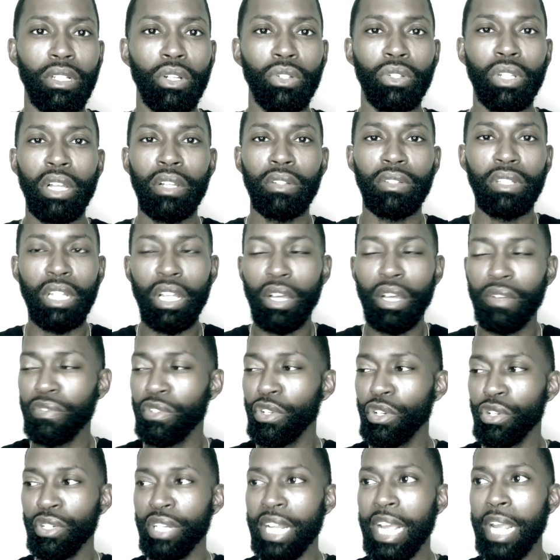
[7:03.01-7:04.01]
Love
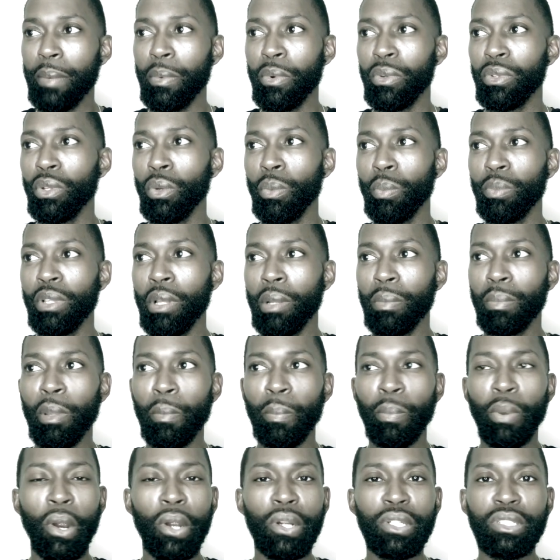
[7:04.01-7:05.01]
your neighbor, the
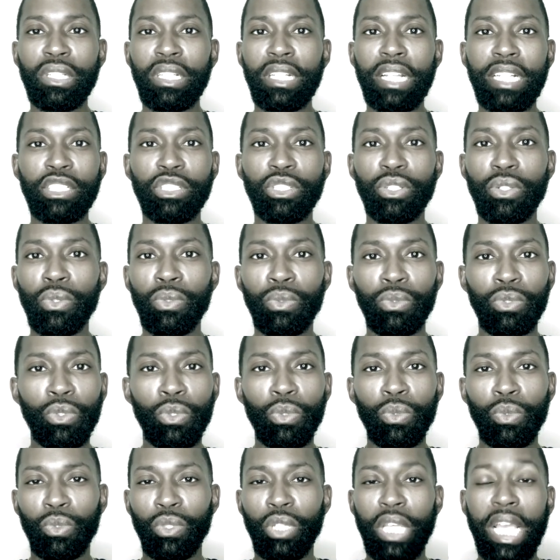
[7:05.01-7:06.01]
person that
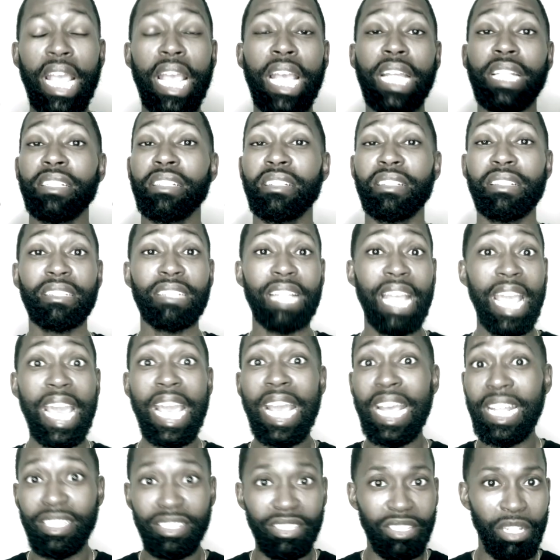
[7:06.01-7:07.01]
you can't
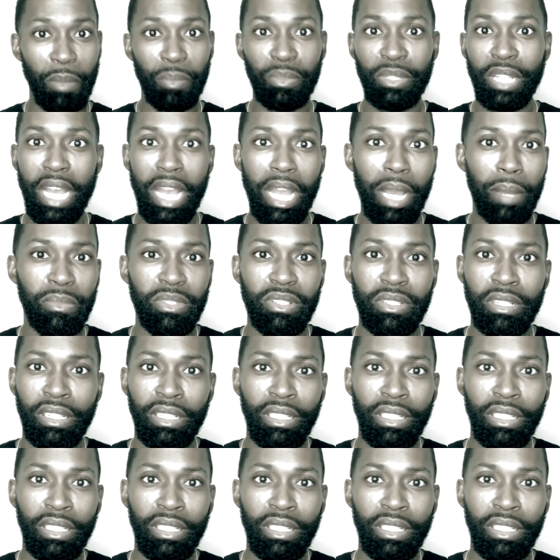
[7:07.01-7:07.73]
stand sometimes.